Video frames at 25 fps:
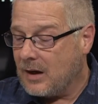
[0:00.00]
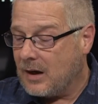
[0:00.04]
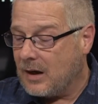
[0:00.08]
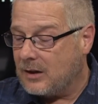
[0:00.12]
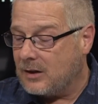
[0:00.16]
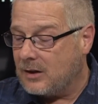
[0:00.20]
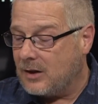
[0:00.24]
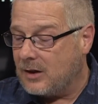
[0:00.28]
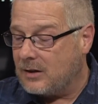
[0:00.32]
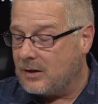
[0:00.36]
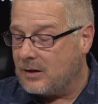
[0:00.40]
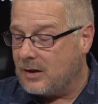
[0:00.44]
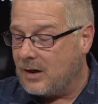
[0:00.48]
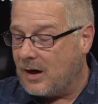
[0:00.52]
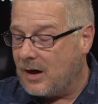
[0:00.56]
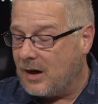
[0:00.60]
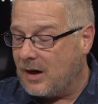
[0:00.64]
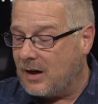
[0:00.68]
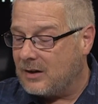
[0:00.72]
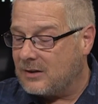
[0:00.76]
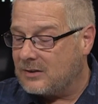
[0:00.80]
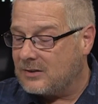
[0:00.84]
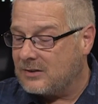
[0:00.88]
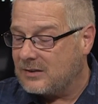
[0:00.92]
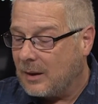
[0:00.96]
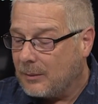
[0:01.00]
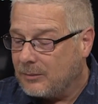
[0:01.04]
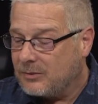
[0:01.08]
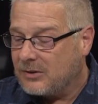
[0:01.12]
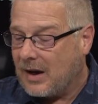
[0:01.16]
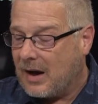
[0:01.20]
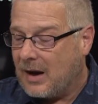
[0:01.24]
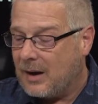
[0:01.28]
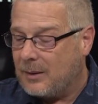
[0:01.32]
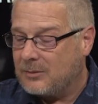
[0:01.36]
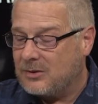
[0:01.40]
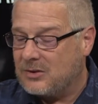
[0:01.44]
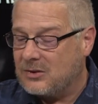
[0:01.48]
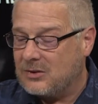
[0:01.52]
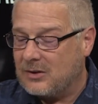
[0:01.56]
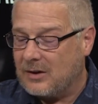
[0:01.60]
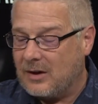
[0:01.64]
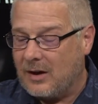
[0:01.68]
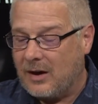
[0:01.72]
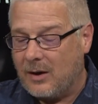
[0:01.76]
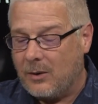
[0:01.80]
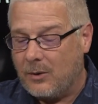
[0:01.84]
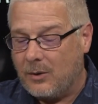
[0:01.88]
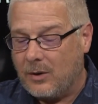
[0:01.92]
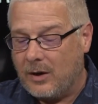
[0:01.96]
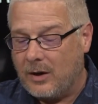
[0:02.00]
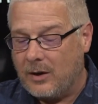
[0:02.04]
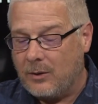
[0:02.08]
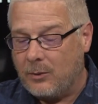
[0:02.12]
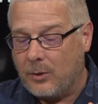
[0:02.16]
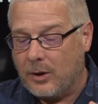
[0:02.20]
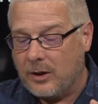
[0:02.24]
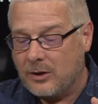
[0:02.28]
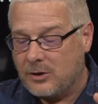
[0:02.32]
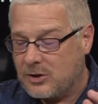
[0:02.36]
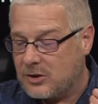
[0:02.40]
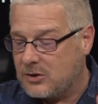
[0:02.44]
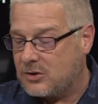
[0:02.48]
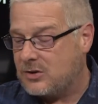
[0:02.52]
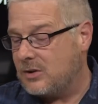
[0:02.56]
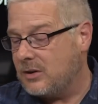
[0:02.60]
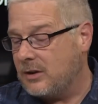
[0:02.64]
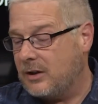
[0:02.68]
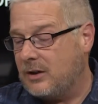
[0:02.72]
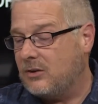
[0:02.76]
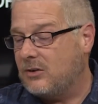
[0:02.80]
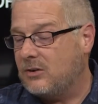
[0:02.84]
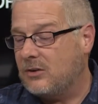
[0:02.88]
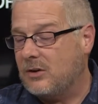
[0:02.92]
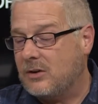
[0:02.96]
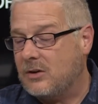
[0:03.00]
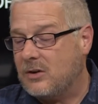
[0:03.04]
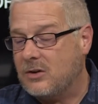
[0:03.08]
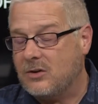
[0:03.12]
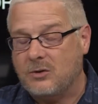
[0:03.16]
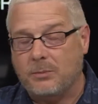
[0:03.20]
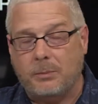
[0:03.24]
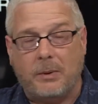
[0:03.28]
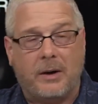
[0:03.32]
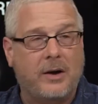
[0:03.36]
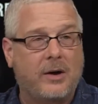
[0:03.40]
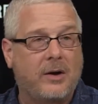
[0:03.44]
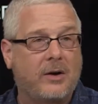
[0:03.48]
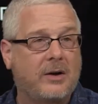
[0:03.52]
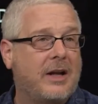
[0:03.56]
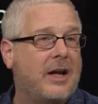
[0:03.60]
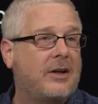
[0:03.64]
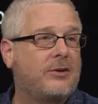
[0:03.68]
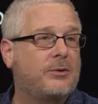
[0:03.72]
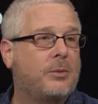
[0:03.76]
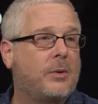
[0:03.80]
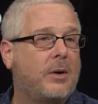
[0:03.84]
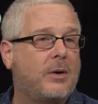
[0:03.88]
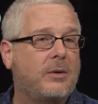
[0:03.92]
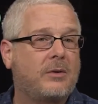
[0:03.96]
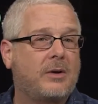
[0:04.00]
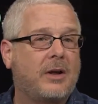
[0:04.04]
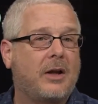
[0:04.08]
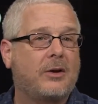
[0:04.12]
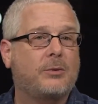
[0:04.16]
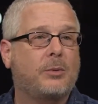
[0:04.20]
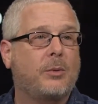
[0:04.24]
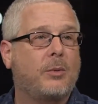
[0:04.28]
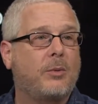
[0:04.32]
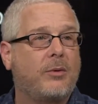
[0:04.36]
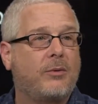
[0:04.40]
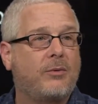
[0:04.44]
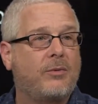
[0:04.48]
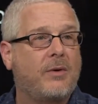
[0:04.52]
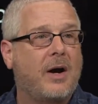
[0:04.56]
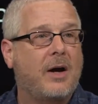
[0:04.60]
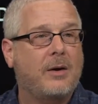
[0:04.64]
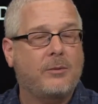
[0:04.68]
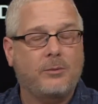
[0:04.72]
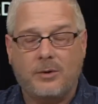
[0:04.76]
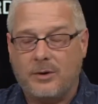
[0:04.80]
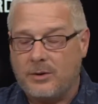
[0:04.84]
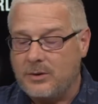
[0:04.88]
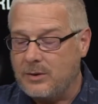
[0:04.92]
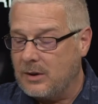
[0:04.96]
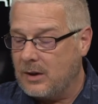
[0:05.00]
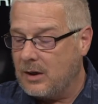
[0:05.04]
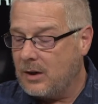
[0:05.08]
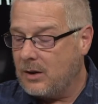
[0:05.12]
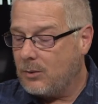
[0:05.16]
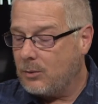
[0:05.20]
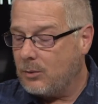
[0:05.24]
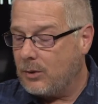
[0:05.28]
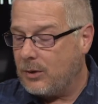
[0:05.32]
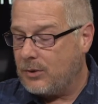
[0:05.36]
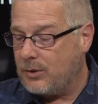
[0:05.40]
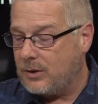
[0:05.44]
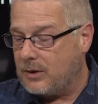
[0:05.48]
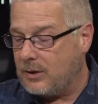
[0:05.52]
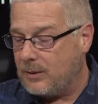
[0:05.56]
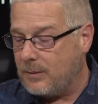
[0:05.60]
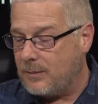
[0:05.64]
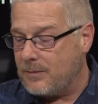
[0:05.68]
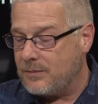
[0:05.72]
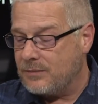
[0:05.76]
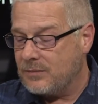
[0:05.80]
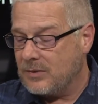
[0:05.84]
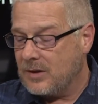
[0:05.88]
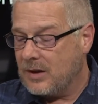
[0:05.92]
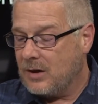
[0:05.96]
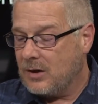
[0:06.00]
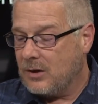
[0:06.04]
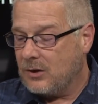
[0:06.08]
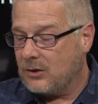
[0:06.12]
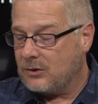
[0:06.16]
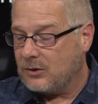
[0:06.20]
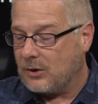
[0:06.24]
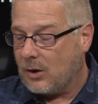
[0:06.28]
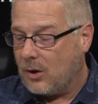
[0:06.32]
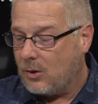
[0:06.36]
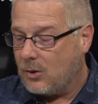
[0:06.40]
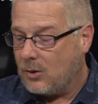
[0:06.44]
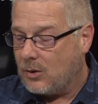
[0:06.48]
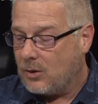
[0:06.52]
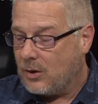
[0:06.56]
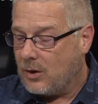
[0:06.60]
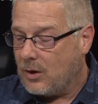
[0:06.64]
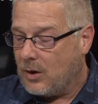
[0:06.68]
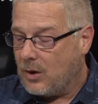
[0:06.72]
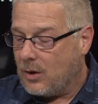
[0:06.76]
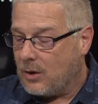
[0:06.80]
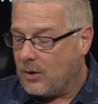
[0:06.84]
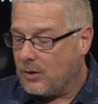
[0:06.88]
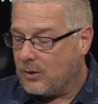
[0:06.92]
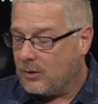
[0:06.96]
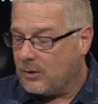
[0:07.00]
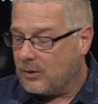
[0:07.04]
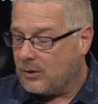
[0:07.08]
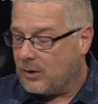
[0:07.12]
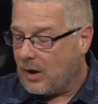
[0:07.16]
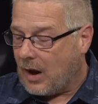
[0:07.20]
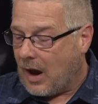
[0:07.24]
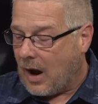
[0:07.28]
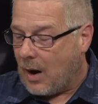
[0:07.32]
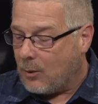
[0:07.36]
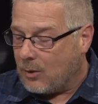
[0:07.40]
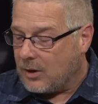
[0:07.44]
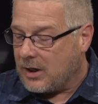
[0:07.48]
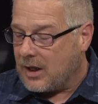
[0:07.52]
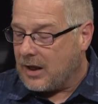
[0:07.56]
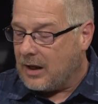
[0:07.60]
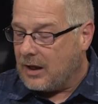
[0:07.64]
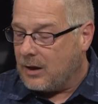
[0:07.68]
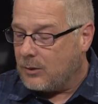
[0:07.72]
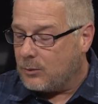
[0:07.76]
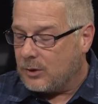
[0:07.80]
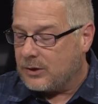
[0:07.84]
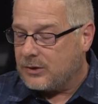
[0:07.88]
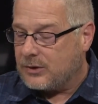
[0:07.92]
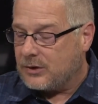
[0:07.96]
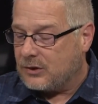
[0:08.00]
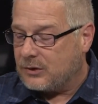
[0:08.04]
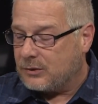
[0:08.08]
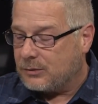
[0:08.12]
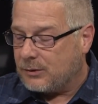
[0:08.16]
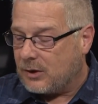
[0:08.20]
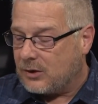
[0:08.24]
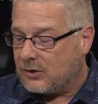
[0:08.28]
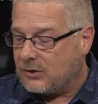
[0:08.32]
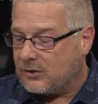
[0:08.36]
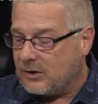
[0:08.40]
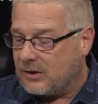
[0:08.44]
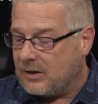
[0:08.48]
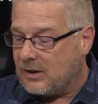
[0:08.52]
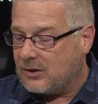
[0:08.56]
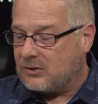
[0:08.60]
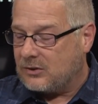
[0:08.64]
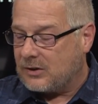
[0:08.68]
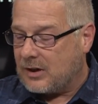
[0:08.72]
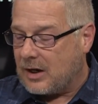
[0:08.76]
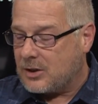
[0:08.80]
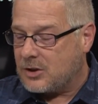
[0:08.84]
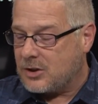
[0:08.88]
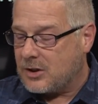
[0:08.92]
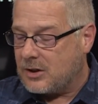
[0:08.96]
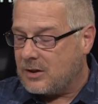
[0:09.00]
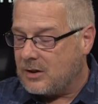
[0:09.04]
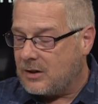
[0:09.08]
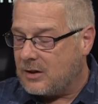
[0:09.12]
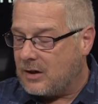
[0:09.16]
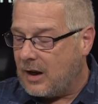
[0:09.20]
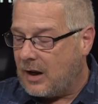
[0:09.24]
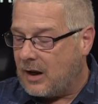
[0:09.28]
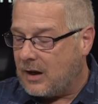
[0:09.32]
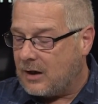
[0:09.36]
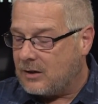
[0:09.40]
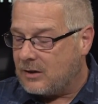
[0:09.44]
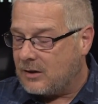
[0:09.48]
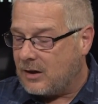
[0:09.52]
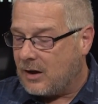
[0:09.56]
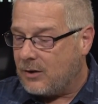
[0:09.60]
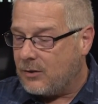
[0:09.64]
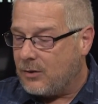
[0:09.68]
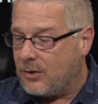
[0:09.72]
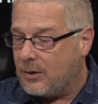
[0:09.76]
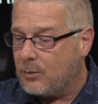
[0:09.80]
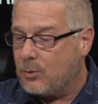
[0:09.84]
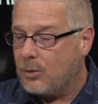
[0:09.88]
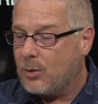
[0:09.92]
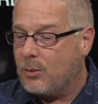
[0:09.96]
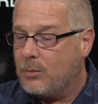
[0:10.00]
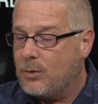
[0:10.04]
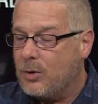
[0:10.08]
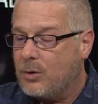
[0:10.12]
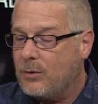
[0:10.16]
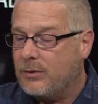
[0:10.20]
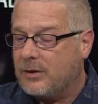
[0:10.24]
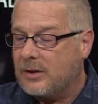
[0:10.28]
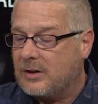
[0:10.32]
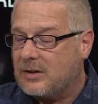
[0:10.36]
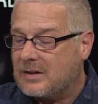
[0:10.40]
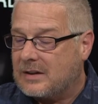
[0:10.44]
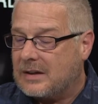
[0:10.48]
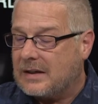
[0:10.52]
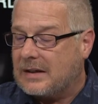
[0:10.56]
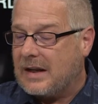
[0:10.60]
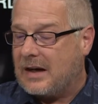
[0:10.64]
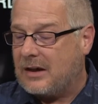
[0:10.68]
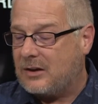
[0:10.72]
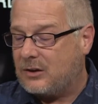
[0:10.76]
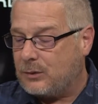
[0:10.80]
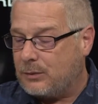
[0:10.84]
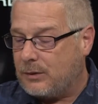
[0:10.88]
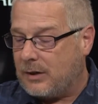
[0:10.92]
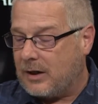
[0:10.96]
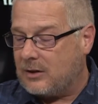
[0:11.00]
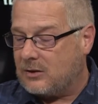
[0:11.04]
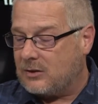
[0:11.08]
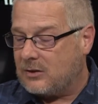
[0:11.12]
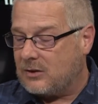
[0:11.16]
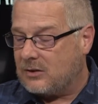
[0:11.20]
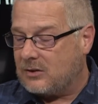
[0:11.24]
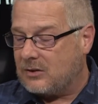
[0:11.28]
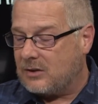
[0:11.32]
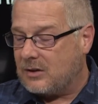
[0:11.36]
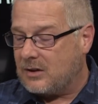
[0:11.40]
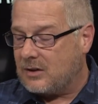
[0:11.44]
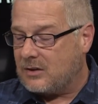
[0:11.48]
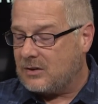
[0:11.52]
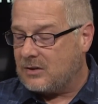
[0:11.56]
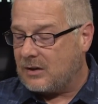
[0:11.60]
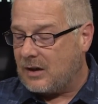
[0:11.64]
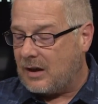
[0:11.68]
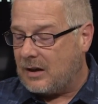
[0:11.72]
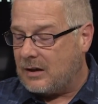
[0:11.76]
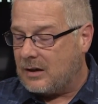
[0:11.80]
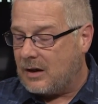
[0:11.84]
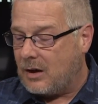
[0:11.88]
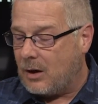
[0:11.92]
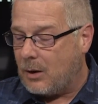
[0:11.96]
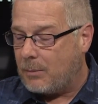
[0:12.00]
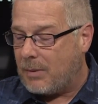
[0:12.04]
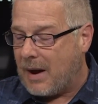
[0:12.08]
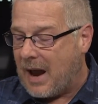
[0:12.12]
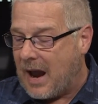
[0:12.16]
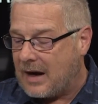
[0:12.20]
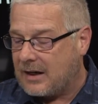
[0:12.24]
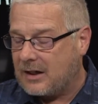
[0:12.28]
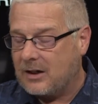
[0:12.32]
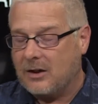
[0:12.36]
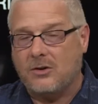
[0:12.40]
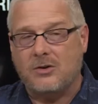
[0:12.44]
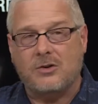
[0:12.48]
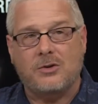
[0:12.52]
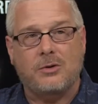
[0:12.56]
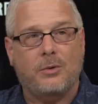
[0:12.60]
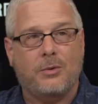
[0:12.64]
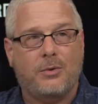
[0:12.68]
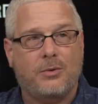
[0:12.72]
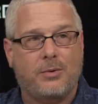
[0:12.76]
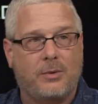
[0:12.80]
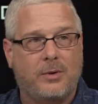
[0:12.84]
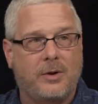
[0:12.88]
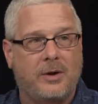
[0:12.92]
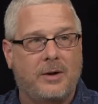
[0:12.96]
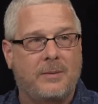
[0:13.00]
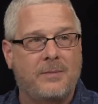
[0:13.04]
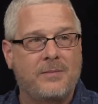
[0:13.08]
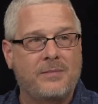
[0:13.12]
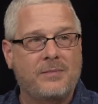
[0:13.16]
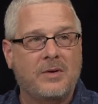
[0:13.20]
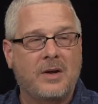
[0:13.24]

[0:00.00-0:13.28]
And then uh, sometimes uh, we just leads to despair, and that's what that's what we find with with him. So I want to end with this verse in this session, and, and uh, then we'll move into the next phases, and it's in Habakkuk two three,